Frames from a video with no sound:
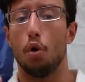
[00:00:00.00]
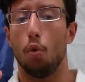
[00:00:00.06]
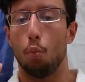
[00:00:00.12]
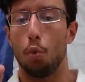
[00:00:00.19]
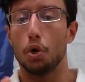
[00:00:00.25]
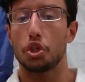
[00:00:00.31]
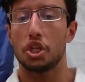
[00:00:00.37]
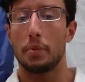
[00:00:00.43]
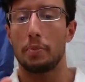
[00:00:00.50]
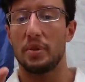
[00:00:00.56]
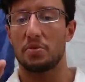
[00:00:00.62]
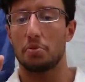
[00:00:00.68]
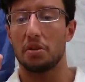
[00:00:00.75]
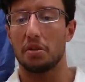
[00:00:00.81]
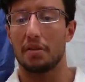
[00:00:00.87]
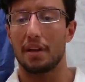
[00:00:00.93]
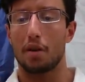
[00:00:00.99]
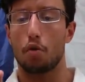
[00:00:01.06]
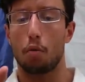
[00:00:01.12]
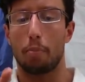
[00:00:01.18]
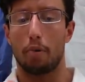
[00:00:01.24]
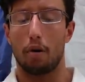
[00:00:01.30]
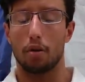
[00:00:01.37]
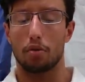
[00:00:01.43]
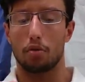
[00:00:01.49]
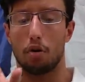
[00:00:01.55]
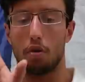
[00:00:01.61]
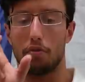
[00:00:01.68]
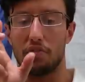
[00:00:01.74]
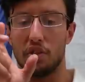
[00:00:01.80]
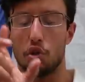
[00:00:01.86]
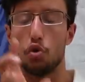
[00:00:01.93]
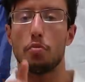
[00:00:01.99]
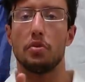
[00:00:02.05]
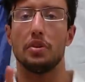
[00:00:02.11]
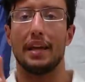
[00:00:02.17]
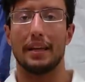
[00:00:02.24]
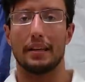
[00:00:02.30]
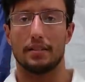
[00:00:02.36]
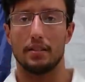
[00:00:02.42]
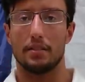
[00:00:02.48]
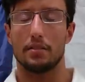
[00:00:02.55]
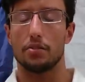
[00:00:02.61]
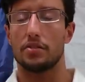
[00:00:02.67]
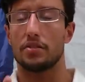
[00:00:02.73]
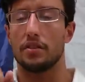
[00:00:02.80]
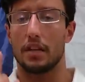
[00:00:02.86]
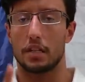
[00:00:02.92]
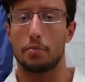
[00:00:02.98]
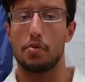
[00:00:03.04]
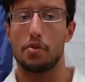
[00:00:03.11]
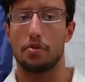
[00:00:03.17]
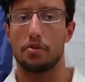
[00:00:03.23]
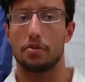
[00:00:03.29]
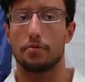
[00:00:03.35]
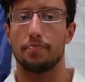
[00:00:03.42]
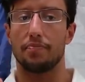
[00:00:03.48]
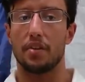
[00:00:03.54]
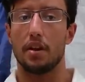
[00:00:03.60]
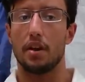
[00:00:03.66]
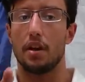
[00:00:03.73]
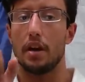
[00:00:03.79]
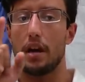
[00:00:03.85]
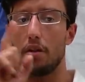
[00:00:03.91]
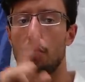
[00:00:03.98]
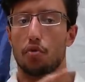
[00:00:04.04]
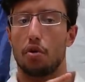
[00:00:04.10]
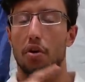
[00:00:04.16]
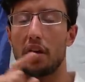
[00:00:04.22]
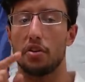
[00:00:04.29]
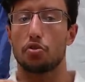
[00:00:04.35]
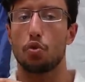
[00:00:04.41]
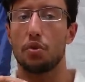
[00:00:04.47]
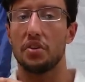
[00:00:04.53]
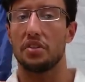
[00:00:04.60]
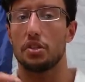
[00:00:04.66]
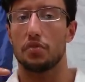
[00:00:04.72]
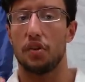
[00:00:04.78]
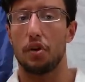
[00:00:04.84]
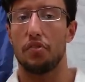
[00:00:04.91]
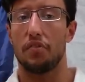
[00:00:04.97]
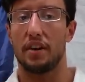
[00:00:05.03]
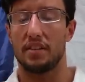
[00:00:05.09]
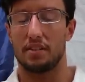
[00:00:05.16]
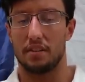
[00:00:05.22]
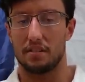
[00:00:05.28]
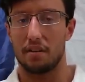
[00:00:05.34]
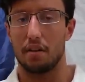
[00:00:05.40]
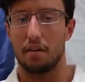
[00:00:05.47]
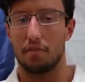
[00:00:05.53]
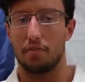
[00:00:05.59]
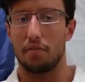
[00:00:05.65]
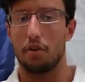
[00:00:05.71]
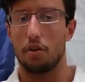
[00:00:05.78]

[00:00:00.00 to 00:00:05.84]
Worship is an integral part of the human existence and experience. And throughout history, this verifies itself.